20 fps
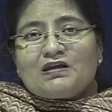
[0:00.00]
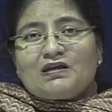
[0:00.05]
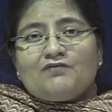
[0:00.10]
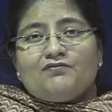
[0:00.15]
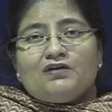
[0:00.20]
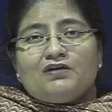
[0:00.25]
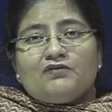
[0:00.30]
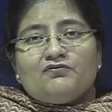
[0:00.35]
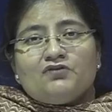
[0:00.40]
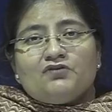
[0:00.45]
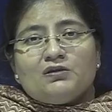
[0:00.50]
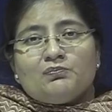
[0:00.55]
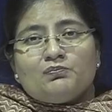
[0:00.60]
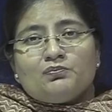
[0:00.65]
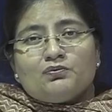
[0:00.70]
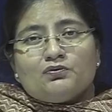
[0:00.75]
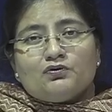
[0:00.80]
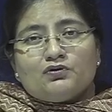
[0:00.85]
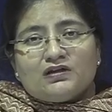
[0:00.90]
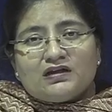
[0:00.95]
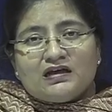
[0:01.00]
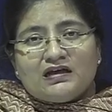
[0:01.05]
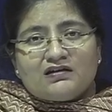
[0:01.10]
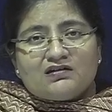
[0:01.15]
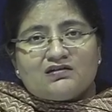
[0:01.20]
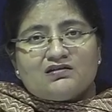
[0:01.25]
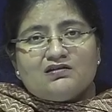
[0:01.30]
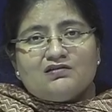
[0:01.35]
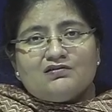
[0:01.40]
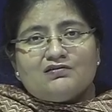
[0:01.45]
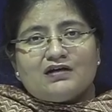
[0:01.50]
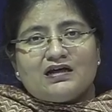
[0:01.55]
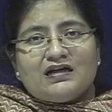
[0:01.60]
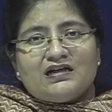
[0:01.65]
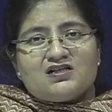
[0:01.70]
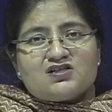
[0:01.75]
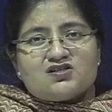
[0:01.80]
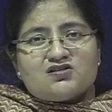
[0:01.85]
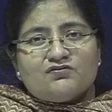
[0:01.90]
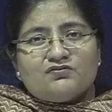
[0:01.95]
when we protect the
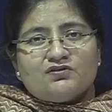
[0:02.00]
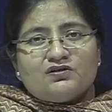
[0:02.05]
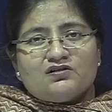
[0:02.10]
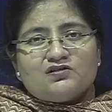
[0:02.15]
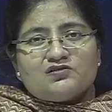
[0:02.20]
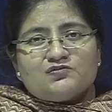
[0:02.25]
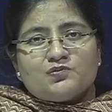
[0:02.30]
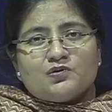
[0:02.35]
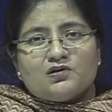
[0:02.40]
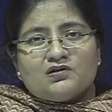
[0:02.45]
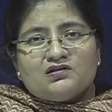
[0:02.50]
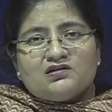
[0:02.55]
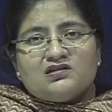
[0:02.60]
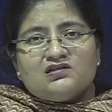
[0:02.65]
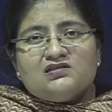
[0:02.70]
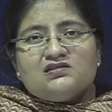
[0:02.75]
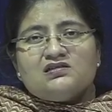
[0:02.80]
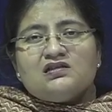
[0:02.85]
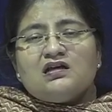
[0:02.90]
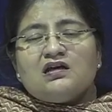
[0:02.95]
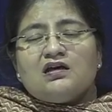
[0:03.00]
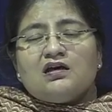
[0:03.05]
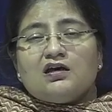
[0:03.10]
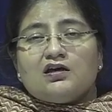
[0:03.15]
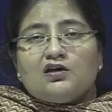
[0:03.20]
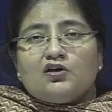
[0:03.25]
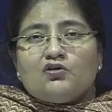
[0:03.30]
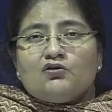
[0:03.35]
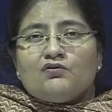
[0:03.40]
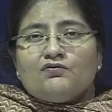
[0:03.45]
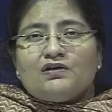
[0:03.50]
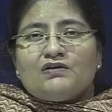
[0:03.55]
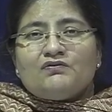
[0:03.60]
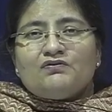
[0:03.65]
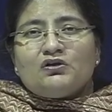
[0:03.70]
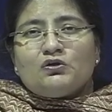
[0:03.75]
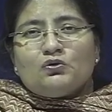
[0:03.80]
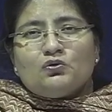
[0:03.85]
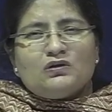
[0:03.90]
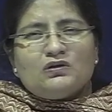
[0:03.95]
rights of the respondents, when we
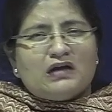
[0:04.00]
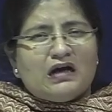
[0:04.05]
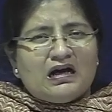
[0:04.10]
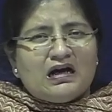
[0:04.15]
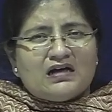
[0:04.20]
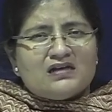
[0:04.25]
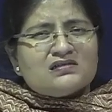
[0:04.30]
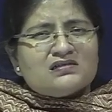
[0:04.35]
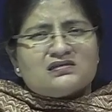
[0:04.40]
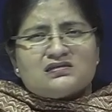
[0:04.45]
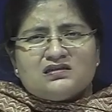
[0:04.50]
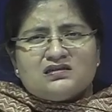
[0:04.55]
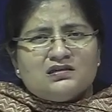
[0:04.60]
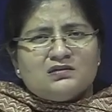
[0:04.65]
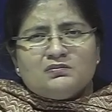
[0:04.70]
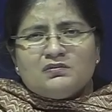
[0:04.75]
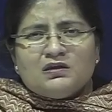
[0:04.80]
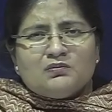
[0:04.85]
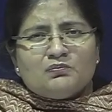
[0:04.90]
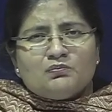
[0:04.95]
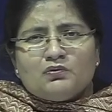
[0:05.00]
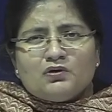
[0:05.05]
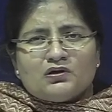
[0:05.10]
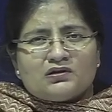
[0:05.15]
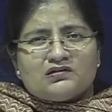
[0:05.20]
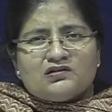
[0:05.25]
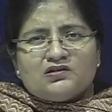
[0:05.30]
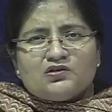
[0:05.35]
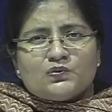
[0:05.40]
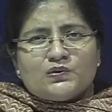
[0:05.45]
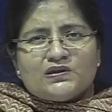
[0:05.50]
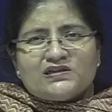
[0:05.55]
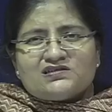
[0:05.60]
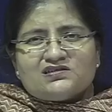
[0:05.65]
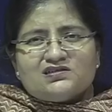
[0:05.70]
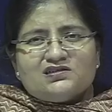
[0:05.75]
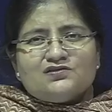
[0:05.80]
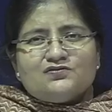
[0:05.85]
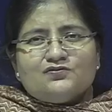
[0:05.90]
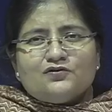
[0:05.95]
don't ask them important
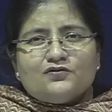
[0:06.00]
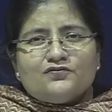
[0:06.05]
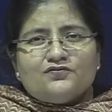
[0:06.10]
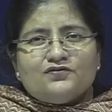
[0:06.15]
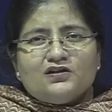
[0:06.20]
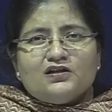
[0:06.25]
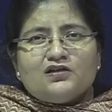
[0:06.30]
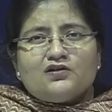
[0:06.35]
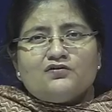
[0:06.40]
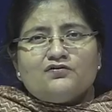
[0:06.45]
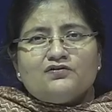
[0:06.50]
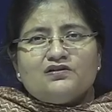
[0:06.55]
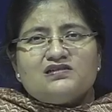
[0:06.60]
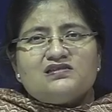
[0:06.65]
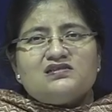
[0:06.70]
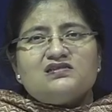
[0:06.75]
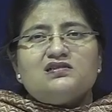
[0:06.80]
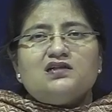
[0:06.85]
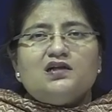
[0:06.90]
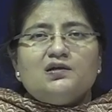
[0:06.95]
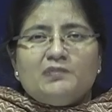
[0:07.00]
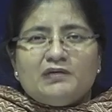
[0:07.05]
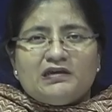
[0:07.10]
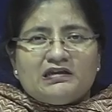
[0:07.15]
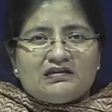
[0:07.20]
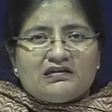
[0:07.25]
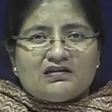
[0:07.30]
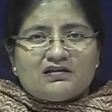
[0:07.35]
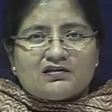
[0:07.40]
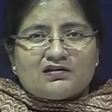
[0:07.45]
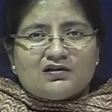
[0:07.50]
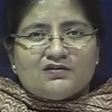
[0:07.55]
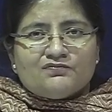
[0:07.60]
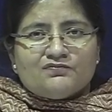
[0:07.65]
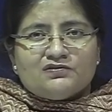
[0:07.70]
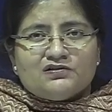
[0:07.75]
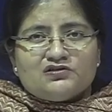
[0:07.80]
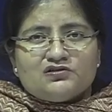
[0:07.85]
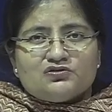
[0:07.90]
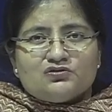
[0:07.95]
questions for fear of disturbing their
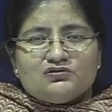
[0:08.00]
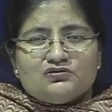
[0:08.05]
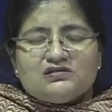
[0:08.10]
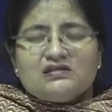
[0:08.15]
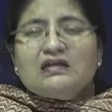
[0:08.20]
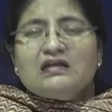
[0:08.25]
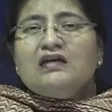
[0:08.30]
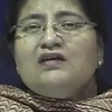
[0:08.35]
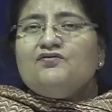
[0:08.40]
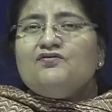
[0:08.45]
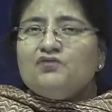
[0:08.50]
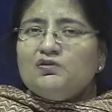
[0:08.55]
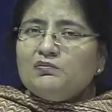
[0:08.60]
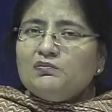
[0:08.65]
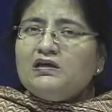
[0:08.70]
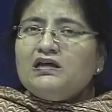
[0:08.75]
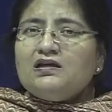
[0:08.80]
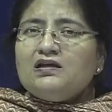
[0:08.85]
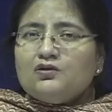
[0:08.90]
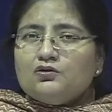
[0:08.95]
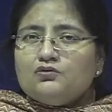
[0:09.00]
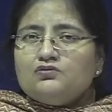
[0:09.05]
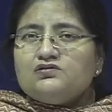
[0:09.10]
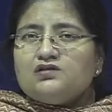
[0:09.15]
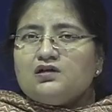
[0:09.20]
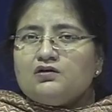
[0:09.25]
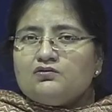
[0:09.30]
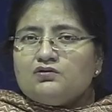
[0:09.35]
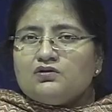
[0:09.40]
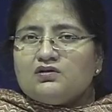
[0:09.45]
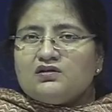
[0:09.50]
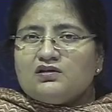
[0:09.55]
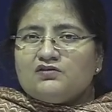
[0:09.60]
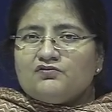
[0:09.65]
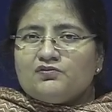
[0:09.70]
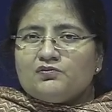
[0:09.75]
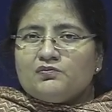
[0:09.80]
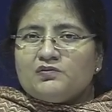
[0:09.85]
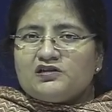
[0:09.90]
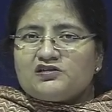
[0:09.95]
comfort zones, we may lose out on
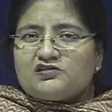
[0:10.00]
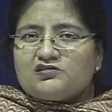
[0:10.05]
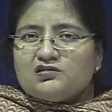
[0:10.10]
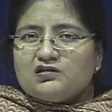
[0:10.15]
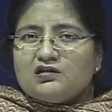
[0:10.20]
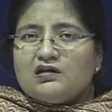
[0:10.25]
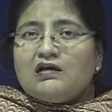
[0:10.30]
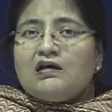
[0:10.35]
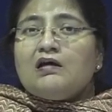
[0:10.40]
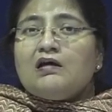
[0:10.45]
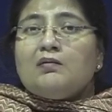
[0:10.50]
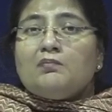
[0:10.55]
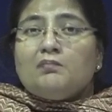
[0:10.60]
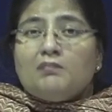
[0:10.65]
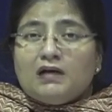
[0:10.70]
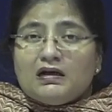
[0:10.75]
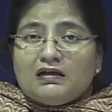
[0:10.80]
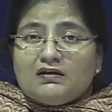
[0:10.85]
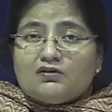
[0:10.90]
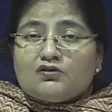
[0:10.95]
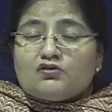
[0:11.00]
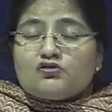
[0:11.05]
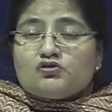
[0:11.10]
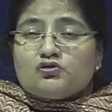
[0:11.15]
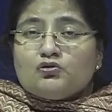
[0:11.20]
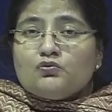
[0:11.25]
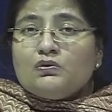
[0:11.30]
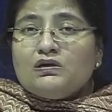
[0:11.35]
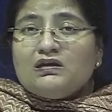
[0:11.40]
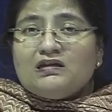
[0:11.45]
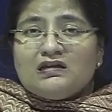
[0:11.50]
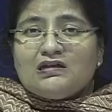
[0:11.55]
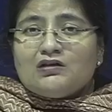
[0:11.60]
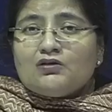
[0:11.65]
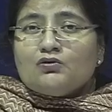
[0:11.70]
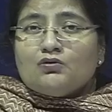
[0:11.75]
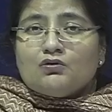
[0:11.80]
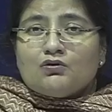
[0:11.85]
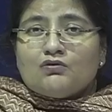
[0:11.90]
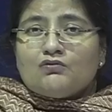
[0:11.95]
information. But so we need to
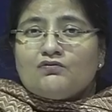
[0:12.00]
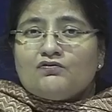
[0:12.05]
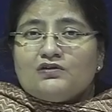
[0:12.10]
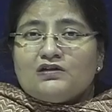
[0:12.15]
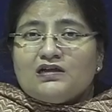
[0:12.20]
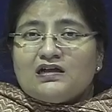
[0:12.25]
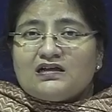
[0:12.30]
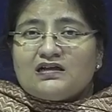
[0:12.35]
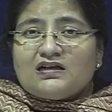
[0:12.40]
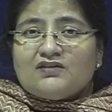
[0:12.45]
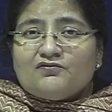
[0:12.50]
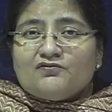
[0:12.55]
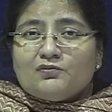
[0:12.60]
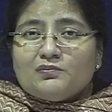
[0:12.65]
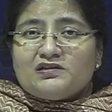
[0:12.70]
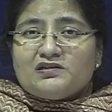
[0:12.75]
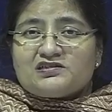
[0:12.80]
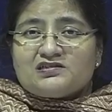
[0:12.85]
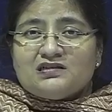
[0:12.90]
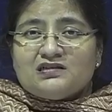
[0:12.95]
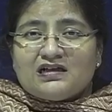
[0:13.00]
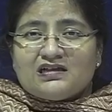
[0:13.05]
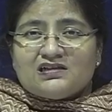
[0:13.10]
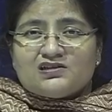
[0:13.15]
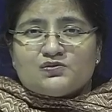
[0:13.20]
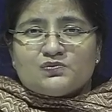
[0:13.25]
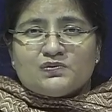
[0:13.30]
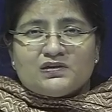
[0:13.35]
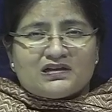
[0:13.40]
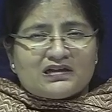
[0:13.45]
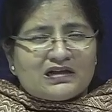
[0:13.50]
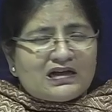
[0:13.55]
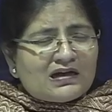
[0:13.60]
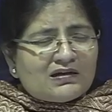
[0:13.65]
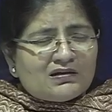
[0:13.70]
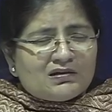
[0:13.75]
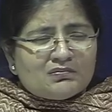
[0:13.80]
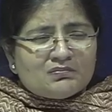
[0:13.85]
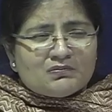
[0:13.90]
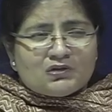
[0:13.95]
look for that information elsewhere. I
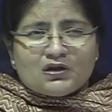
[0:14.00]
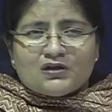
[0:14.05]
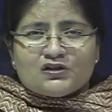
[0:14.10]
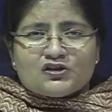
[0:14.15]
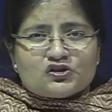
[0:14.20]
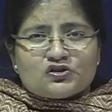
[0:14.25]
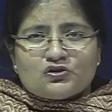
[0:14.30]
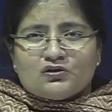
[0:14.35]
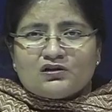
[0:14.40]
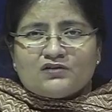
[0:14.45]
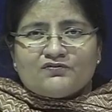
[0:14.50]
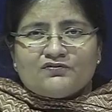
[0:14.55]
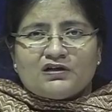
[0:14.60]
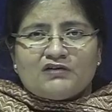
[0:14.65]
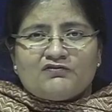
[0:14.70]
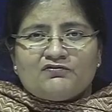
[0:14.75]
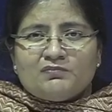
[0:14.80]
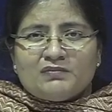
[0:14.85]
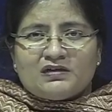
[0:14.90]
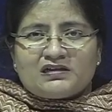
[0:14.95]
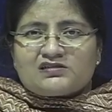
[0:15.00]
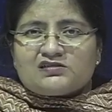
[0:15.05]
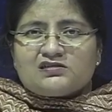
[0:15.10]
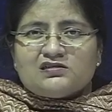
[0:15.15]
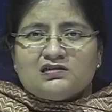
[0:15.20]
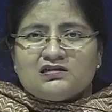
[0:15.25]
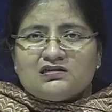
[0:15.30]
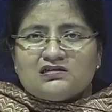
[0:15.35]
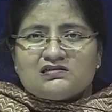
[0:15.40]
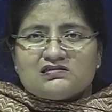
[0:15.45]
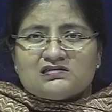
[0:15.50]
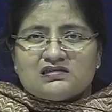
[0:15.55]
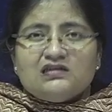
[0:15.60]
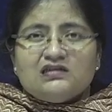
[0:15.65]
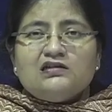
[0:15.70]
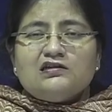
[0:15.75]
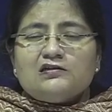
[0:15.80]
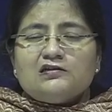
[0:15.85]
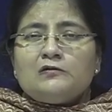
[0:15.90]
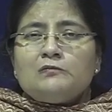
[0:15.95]
am not sure if I've mentioned this
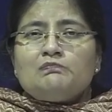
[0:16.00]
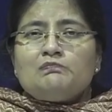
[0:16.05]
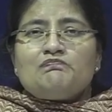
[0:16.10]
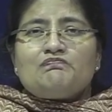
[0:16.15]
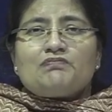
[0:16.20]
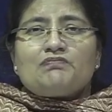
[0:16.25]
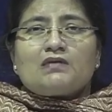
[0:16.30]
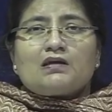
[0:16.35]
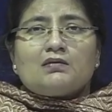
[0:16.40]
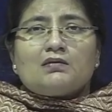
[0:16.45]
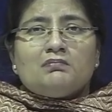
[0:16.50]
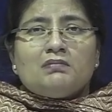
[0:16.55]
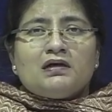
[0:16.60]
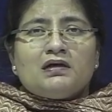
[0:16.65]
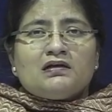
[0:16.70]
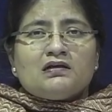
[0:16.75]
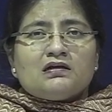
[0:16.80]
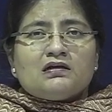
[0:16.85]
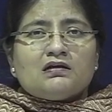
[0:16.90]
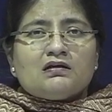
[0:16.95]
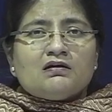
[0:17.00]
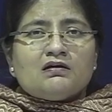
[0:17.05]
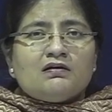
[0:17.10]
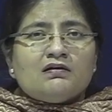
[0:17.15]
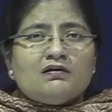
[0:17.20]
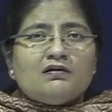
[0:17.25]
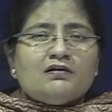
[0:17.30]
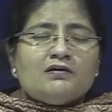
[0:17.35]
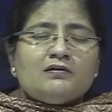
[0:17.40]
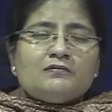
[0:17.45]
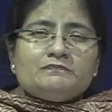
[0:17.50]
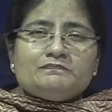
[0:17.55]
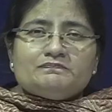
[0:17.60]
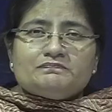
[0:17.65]
here, but there